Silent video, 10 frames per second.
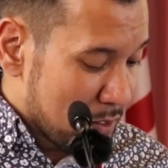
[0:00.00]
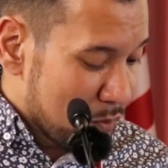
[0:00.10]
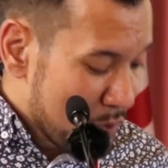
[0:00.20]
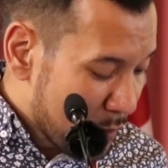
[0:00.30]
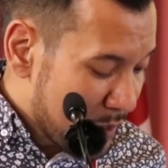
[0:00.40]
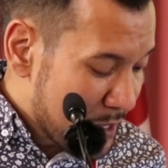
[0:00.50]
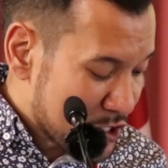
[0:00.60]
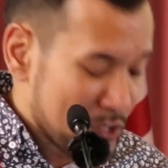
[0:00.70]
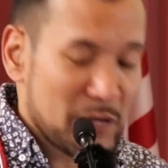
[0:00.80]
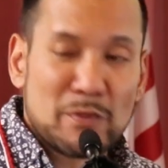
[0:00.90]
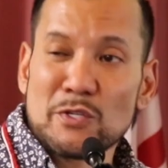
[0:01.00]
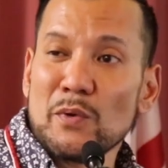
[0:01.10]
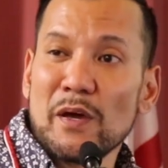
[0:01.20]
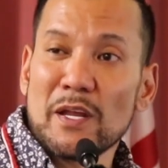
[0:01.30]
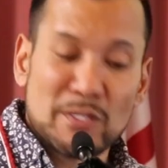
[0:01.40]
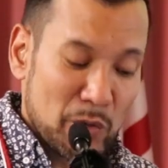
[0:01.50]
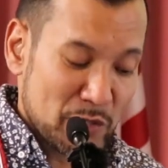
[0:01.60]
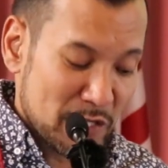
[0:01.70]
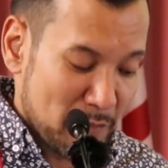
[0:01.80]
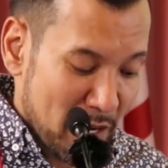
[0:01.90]
We want to make sure that we're doing it as
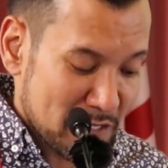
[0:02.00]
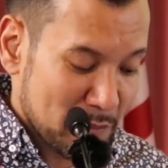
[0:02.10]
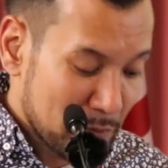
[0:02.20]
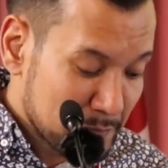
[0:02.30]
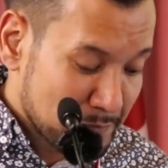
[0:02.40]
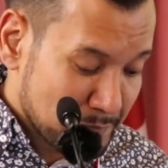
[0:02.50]
close as possible.